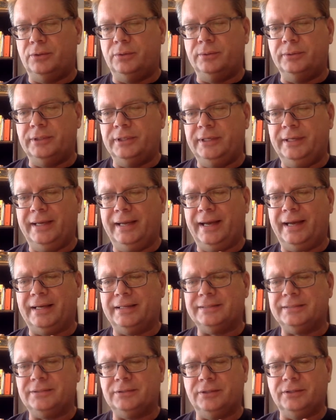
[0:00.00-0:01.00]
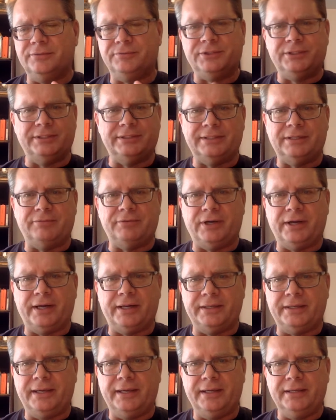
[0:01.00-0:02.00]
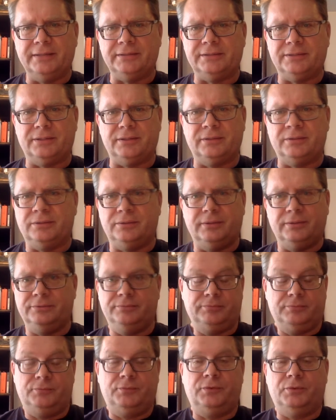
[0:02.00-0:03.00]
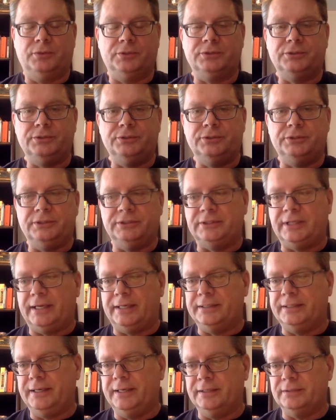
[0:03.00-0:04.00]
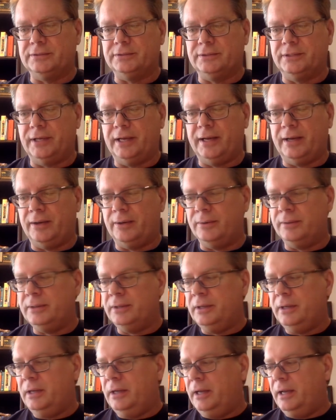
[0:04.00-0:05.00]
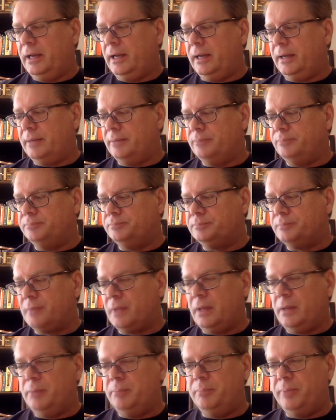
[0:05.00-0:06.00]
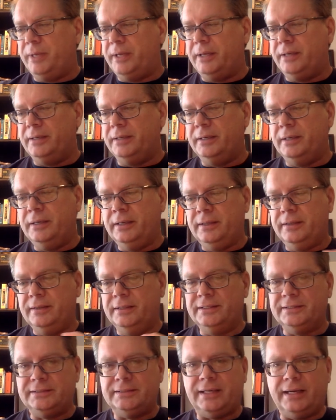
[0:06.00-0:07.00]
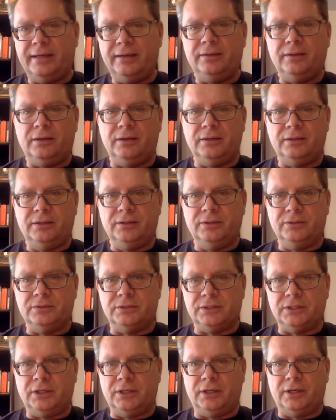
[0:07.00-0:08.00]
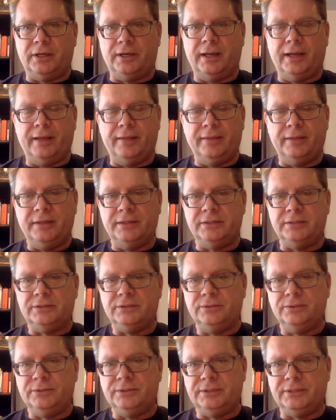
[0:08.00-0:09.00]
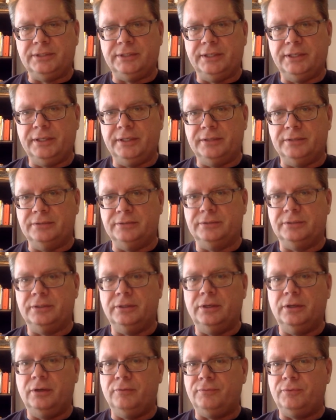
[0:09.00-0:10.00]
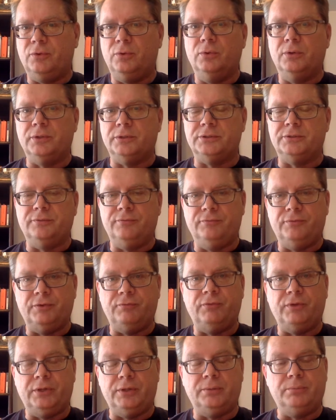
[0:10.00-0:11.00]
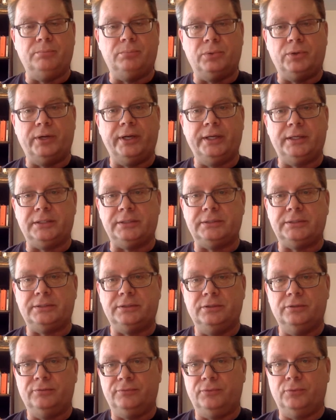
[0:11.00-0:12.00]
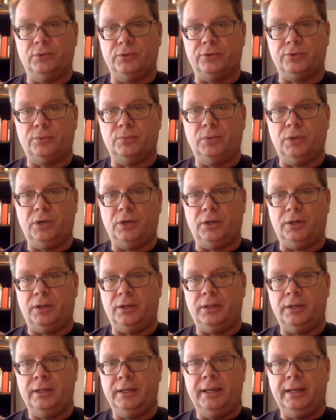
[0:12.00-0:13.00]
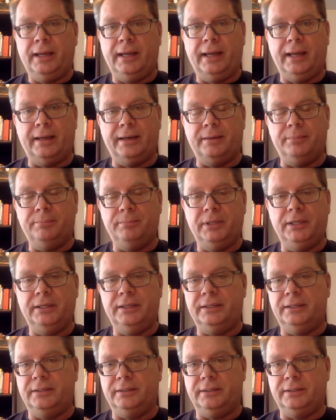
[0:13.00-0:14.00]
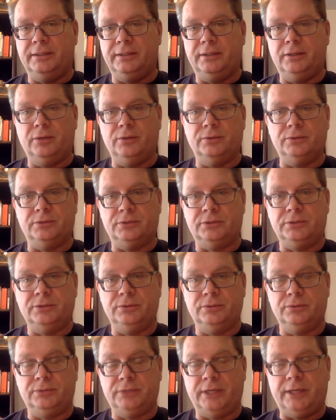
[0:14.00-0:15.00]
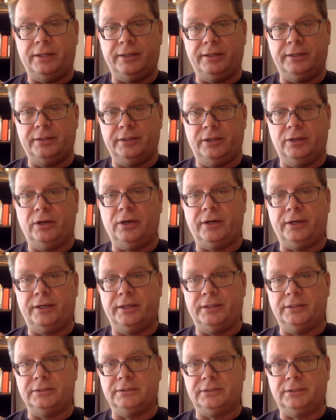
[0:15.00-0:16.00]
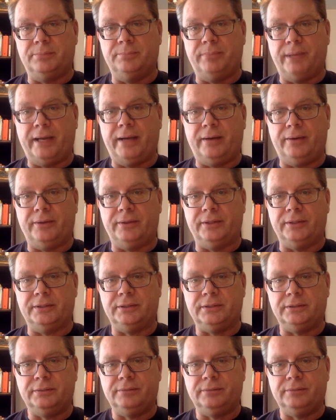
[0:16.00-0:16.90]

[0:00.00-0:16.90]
he asks her if she's ever had cancer. Of course, she's had cancer now. Um, but this dialogue goes on, and then as soon as it ends, of course, Vivian breaks the fourth wall and immediately goes to telling the audience about it.